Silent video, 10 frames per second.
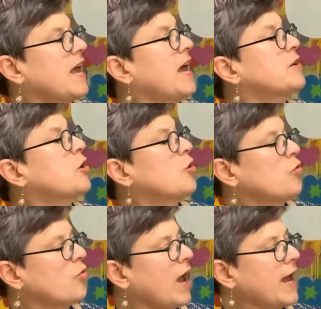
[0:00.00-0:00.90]
and
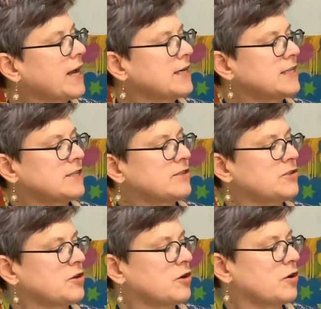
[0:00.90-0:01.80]
cracked the
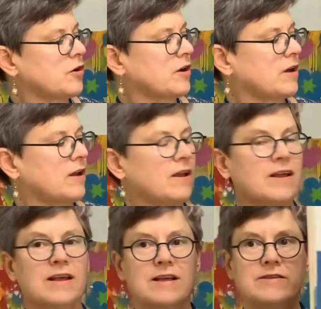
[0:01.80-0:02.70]
stern.
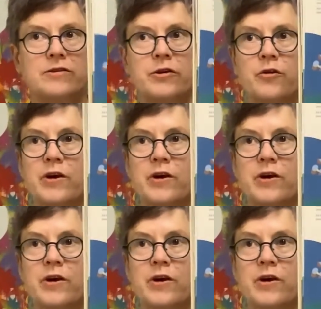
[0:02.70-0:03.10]
So you're